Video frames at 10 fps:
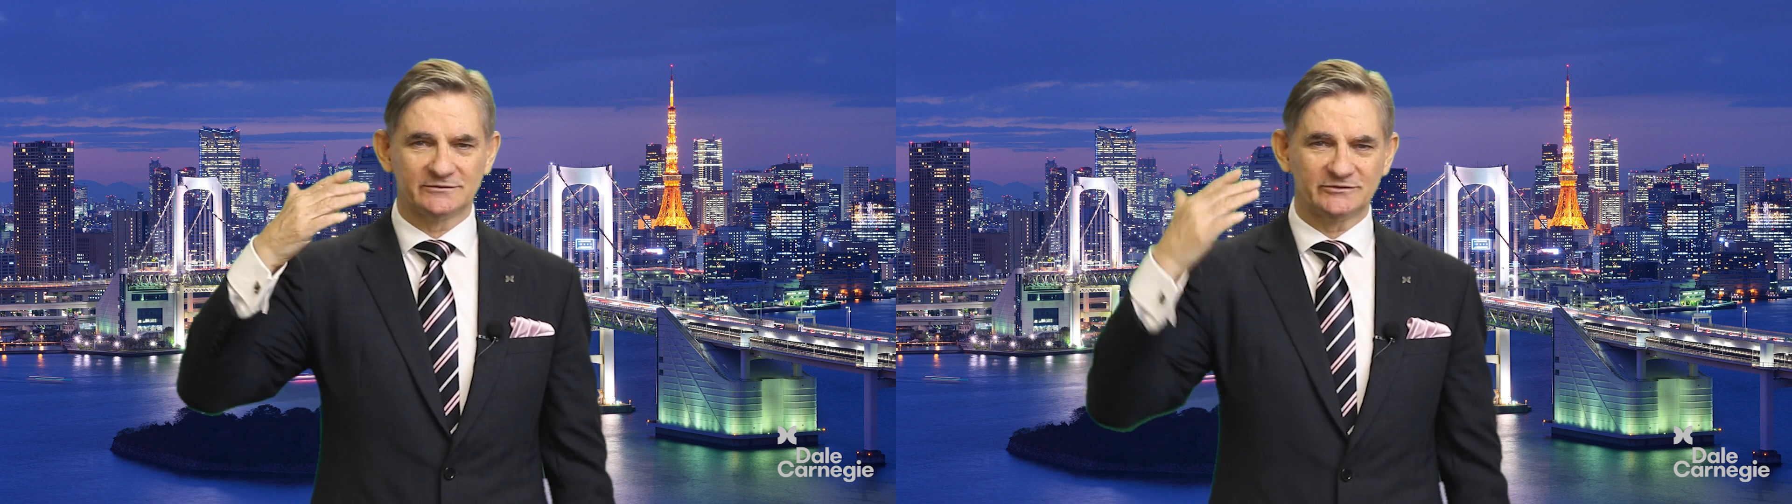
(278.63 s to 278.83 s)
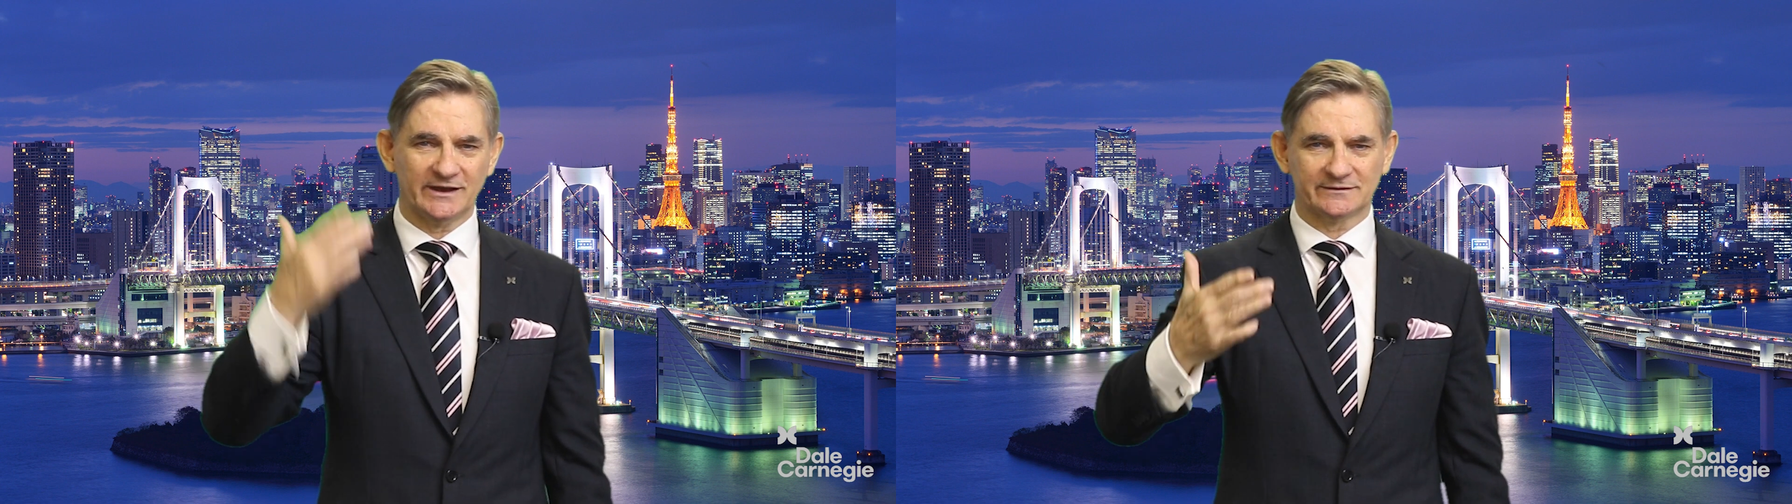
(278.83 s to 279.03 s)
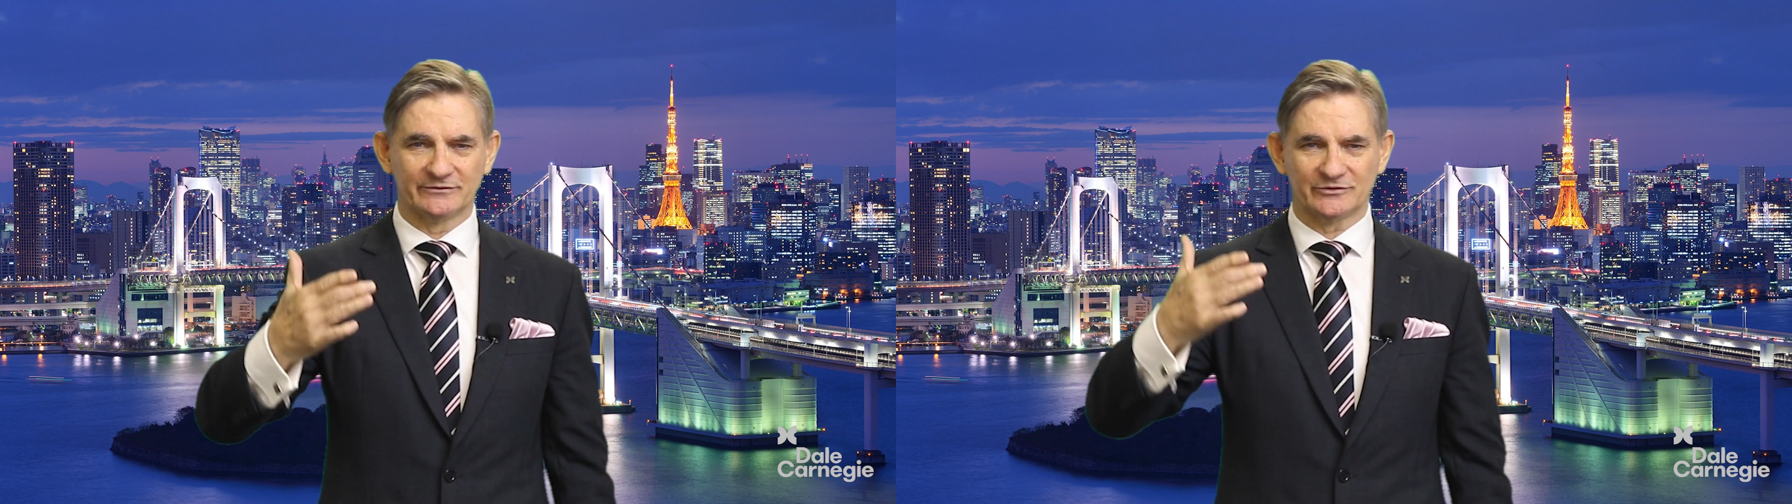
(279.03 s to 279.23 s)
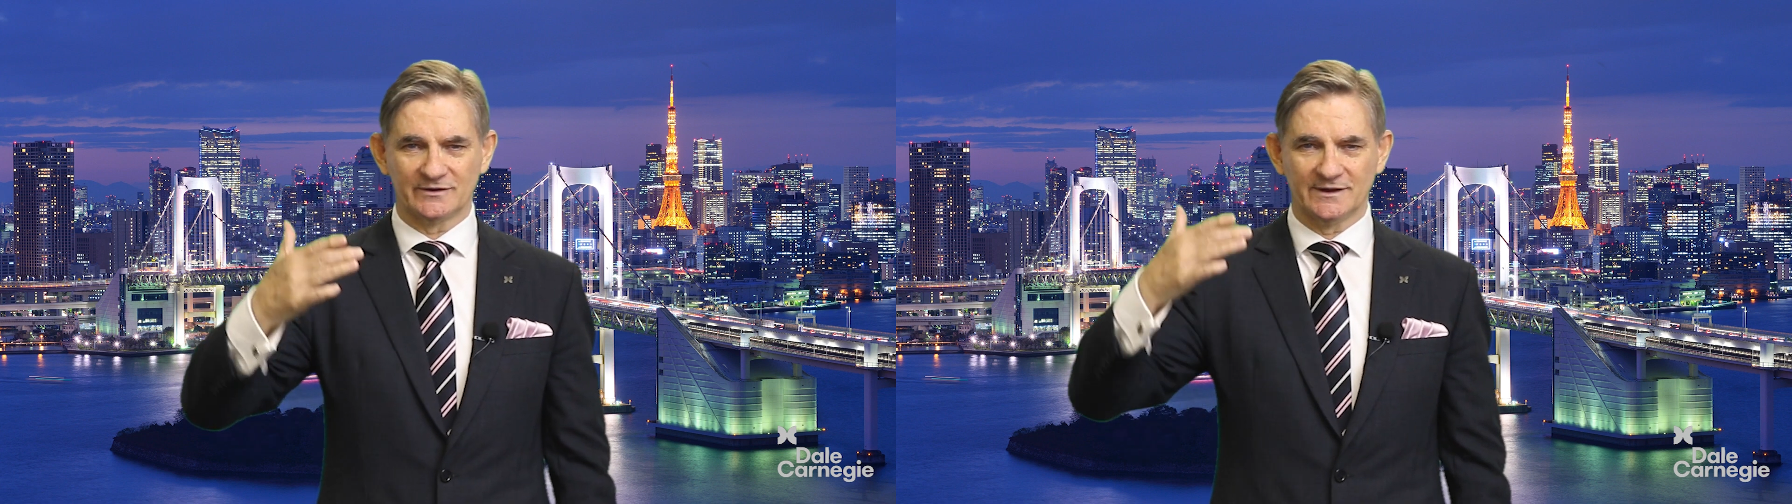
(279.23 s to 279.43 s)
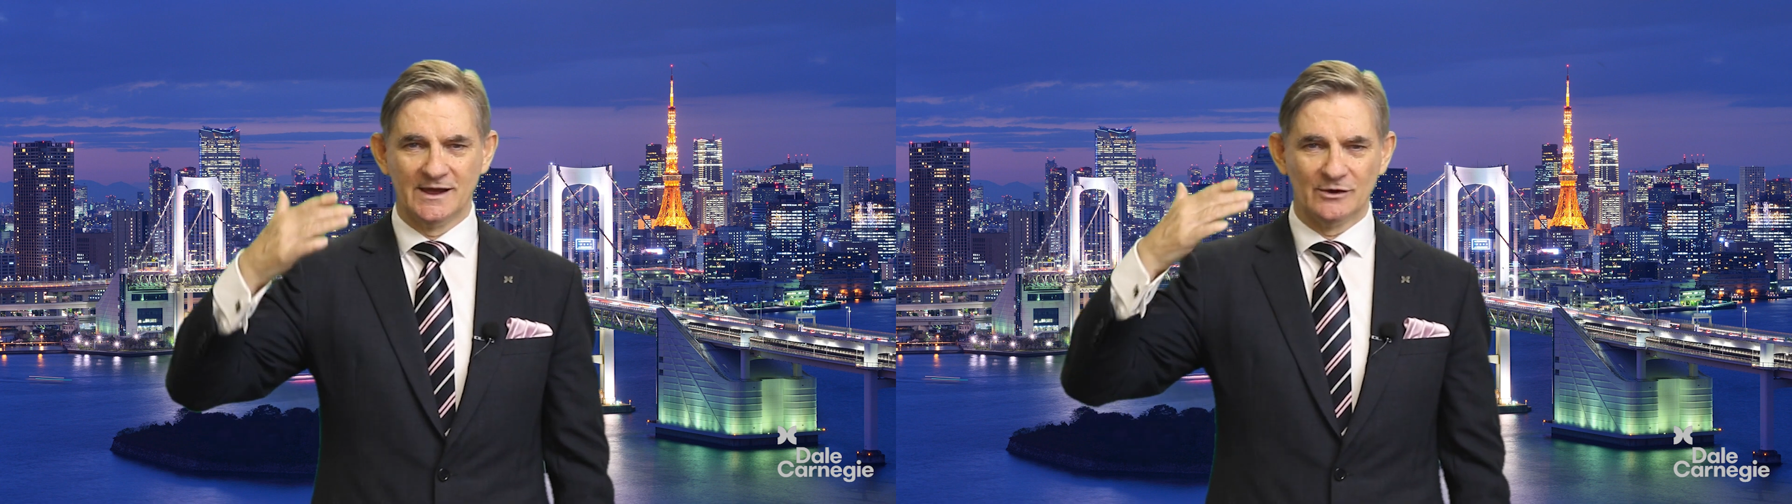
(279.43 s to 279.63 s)
detectives on
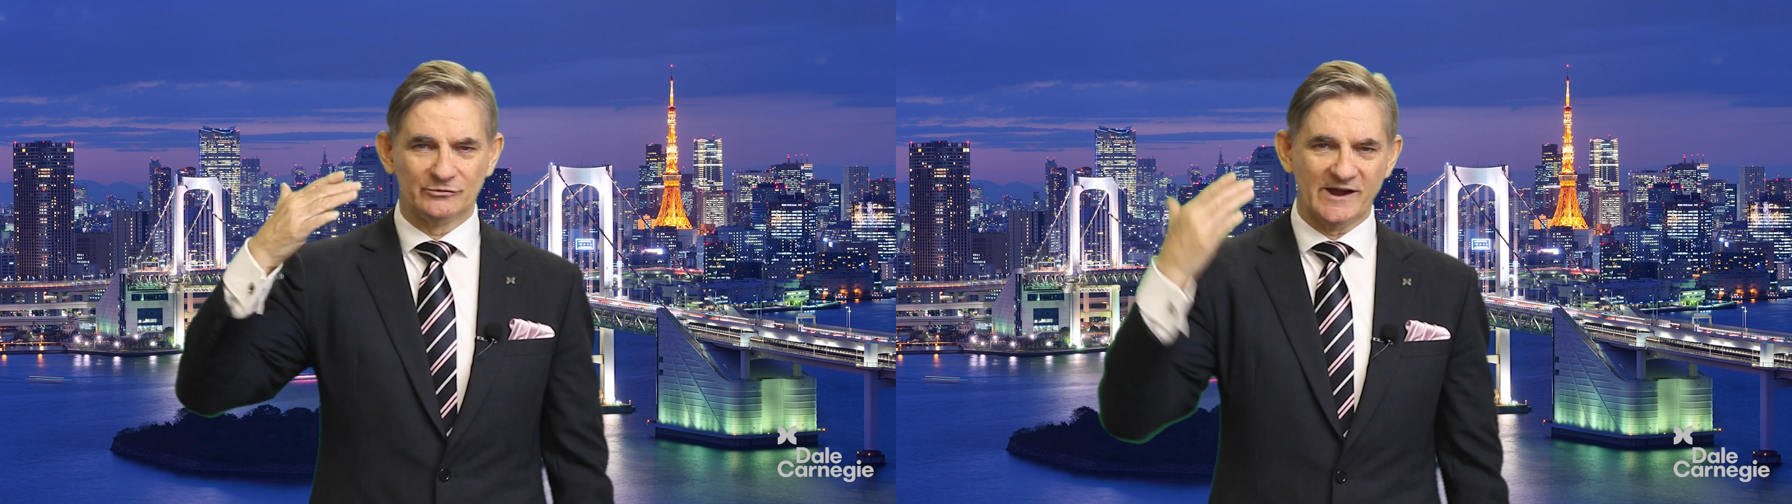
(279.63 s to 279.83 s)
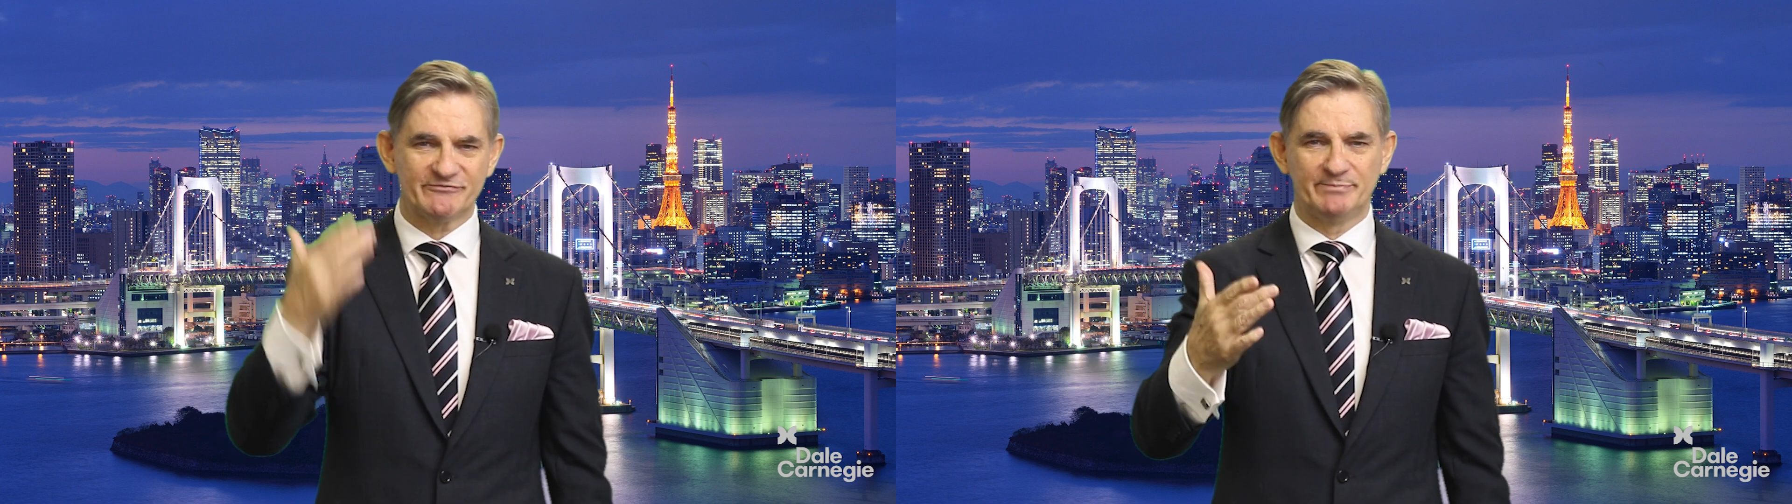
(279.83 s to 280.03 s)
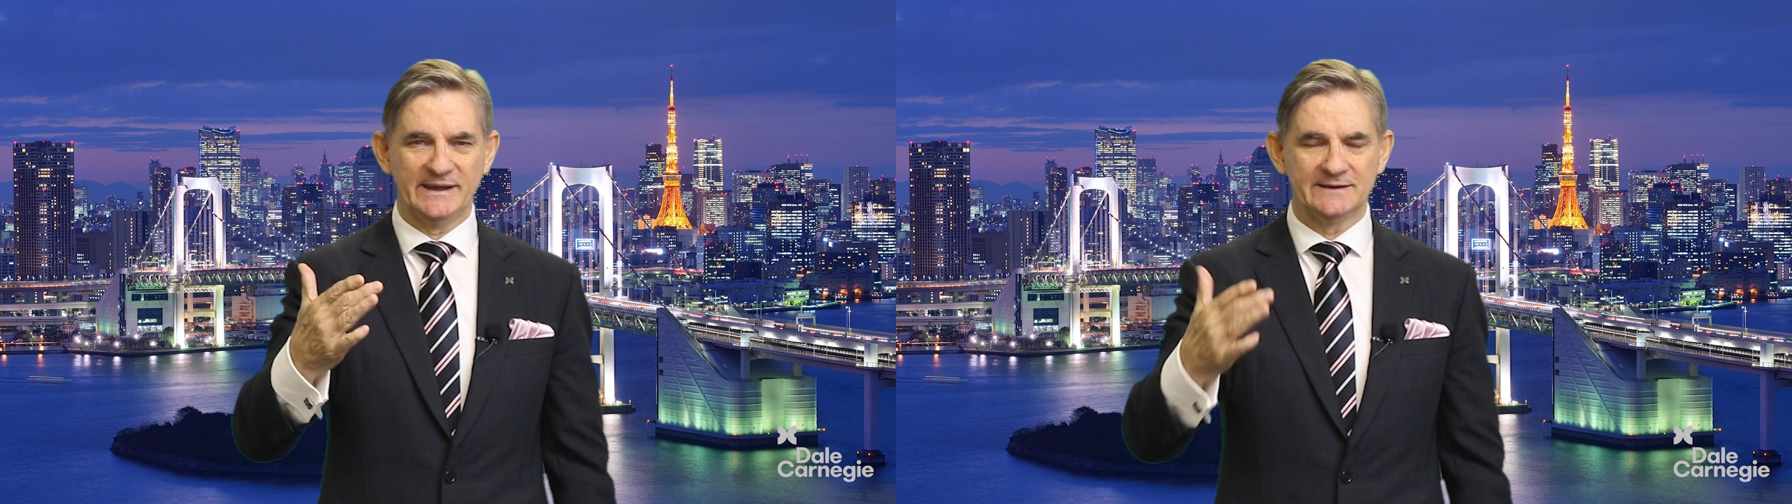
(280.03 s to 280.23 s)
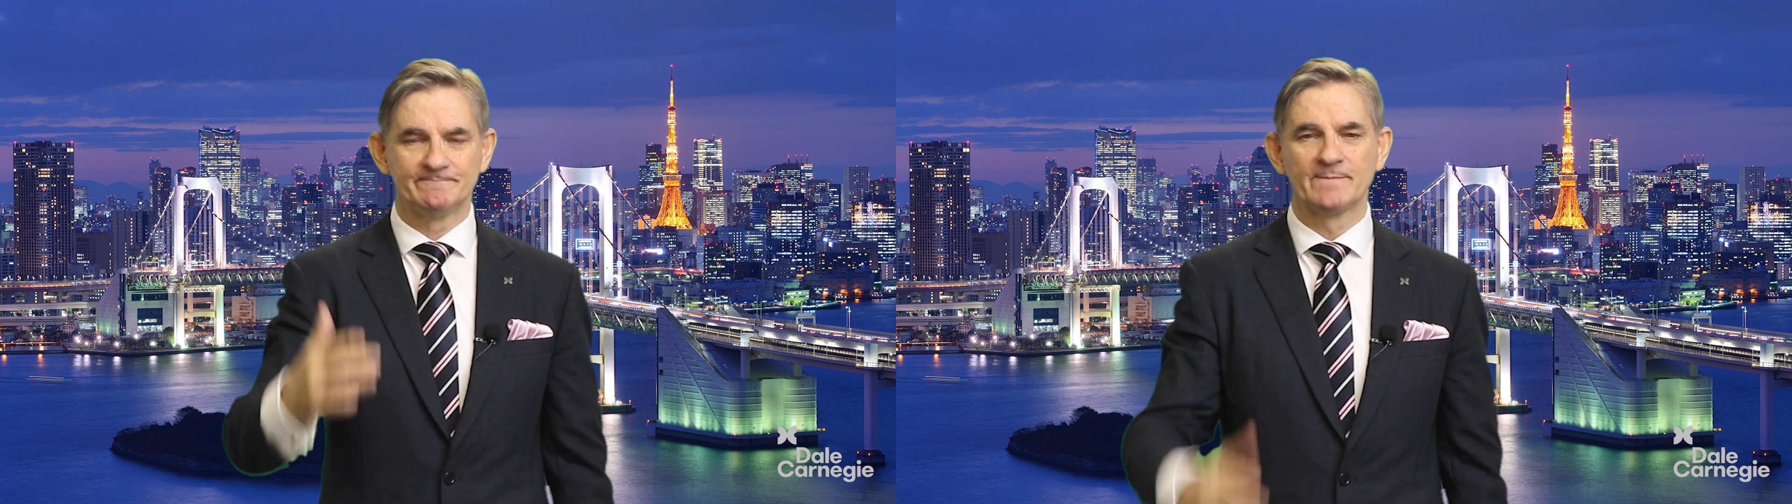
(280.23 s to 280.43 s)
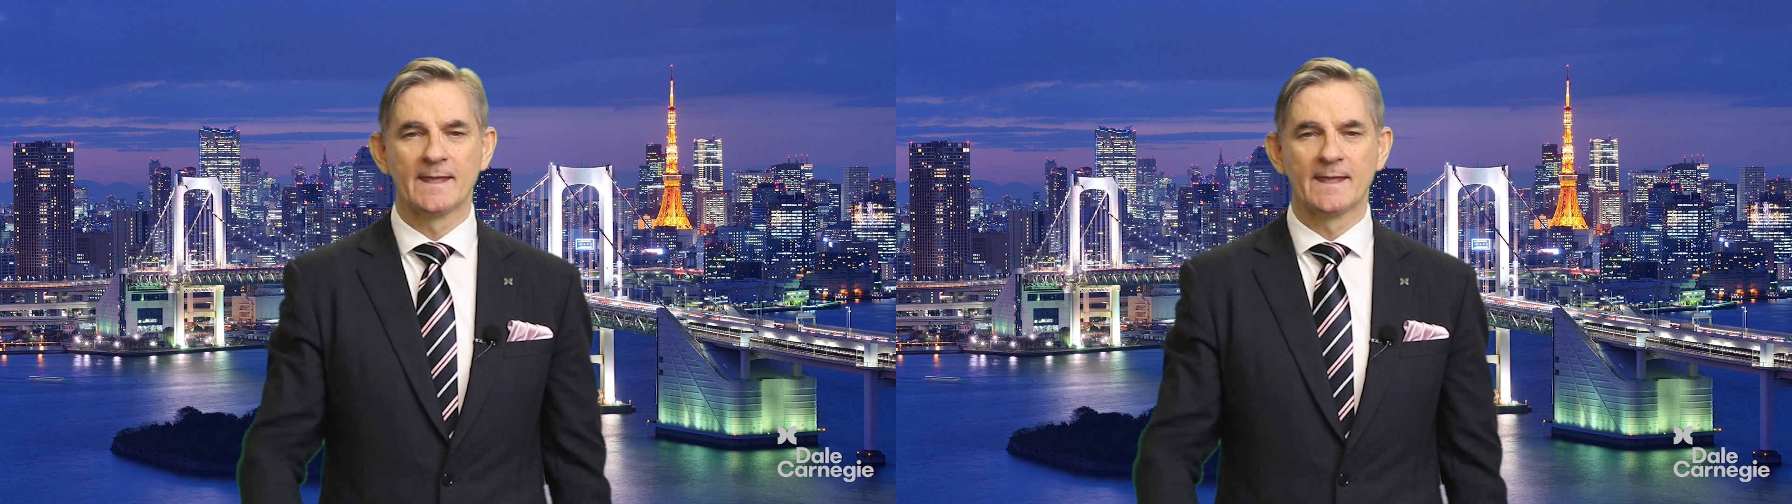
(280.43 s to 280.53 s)
a rough beat